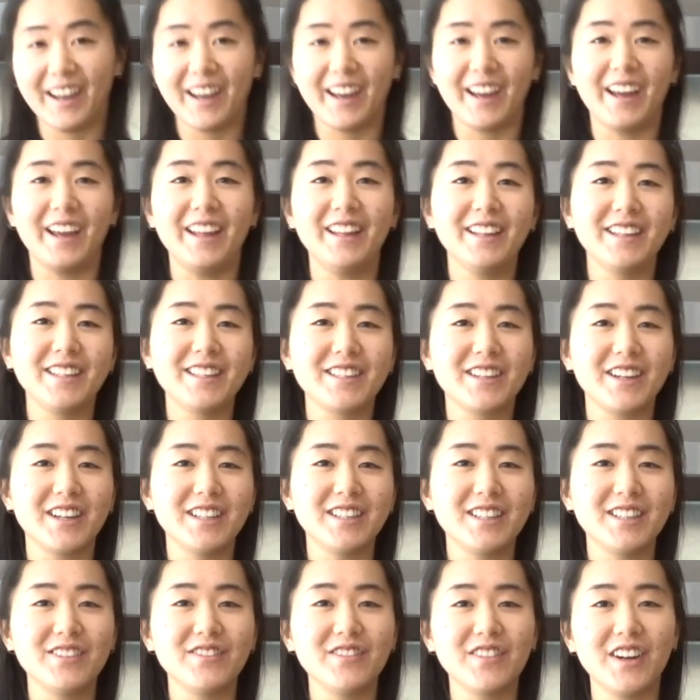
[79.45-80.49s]
And let's
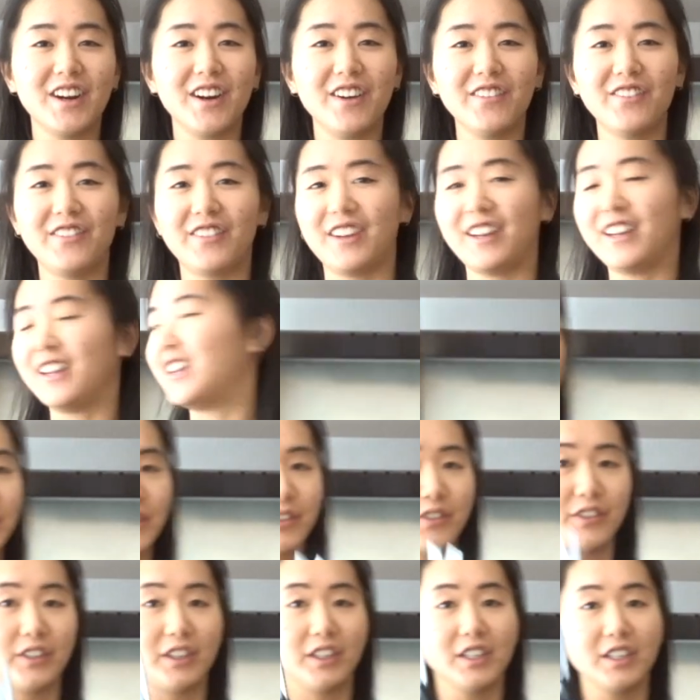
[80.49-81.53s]
grind some coffee. So
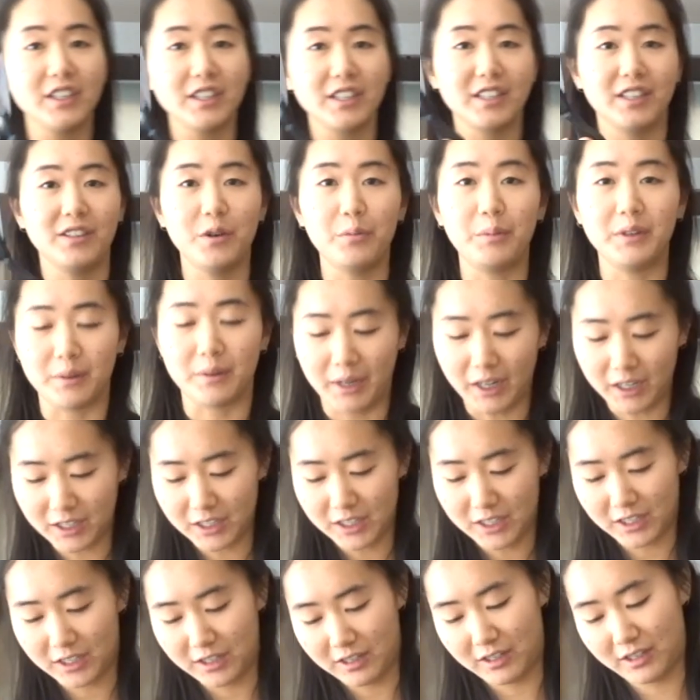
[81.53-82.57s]
first, you open
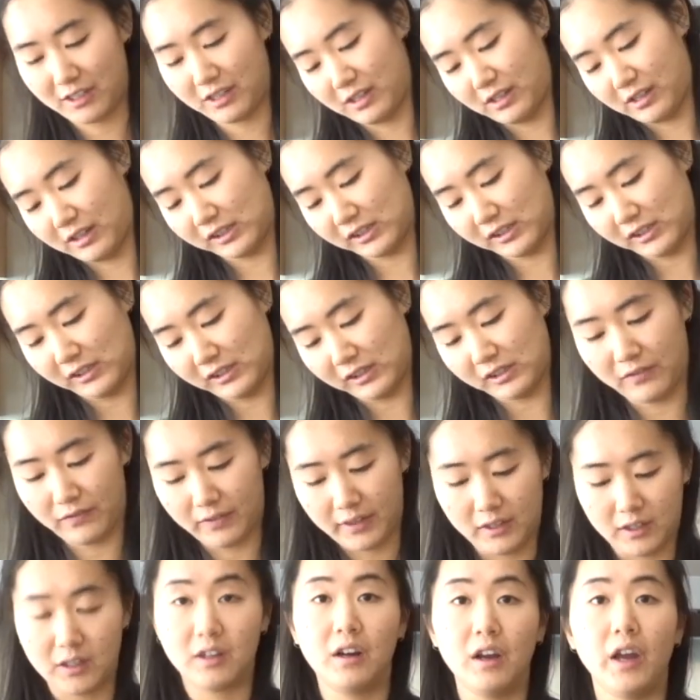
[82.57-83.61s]
the package,
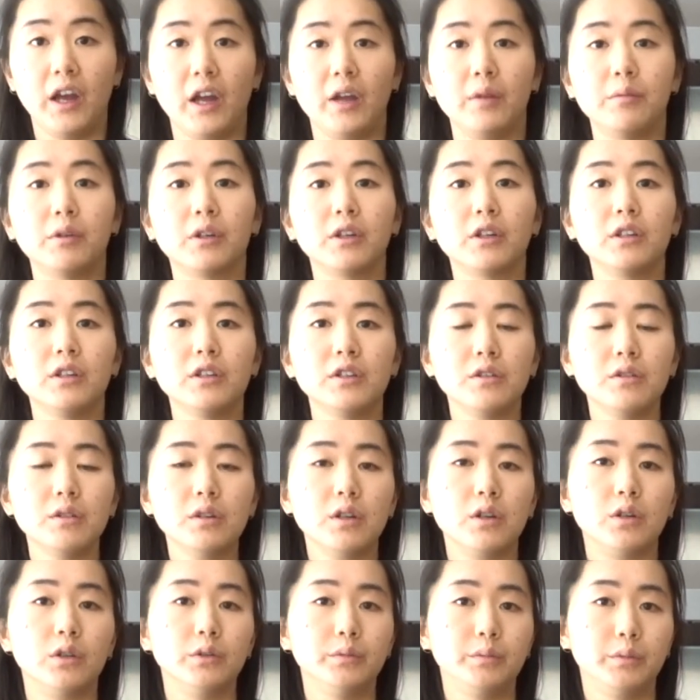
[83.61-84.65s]
and we're gonna do a
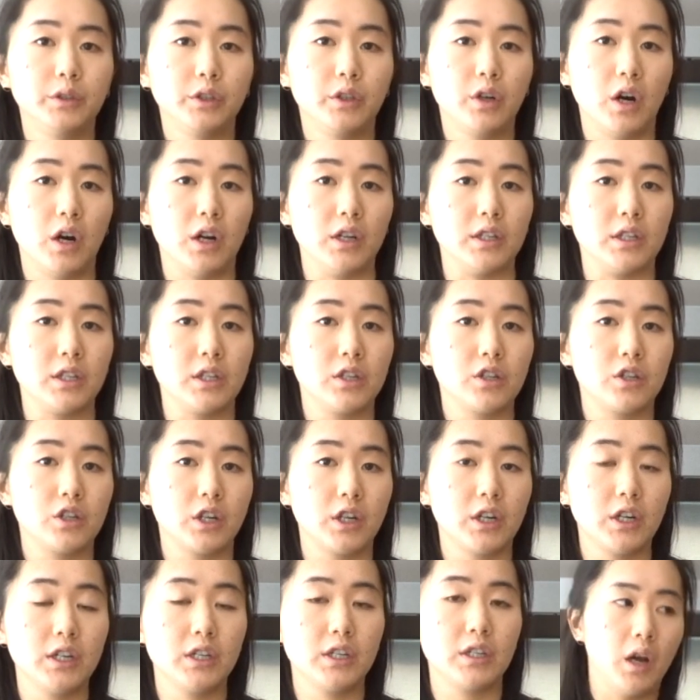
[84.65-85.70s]
cold brew
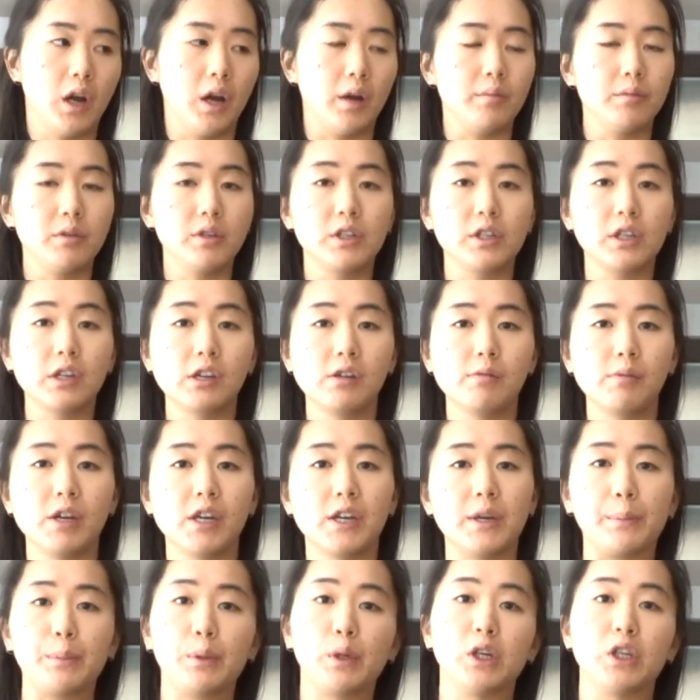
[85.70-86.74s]
concentrate. I'm just gonna make
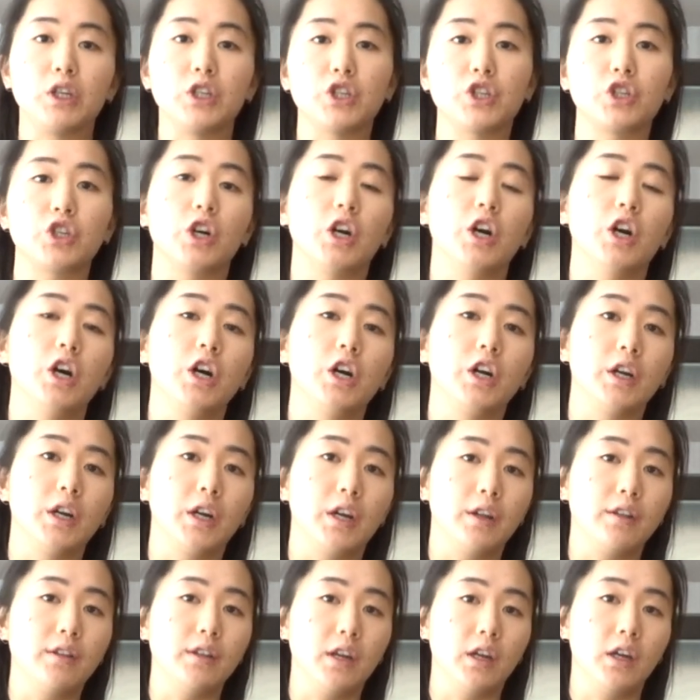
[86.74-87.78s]
it pretty strong,
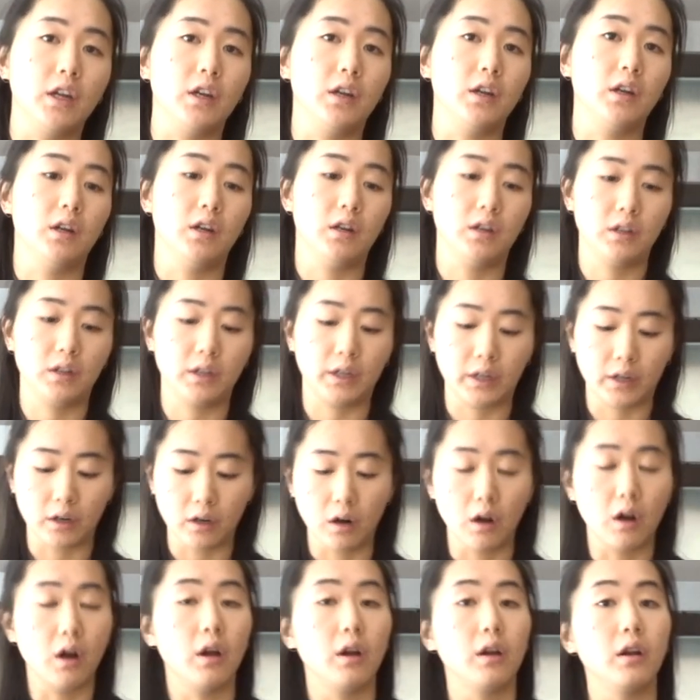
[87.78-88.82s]
and then later
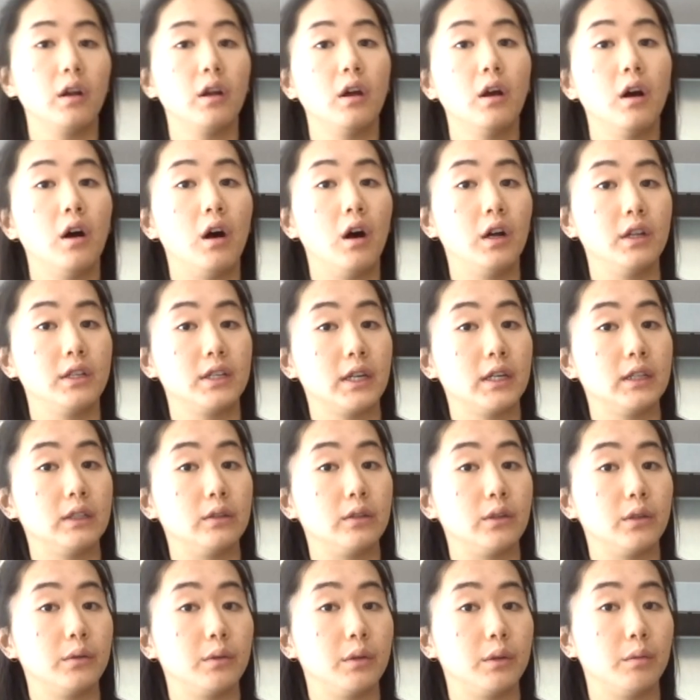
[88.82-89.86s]
on, I'll
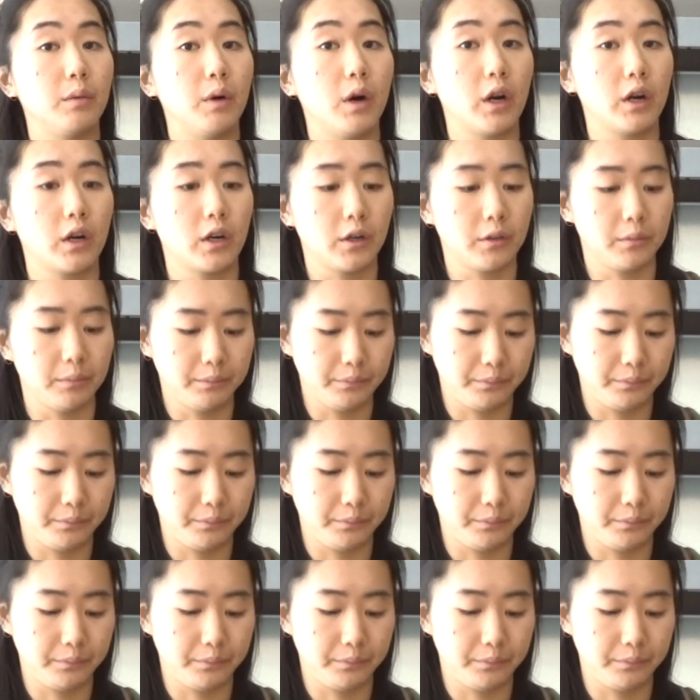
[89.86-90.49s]
dilute it with water.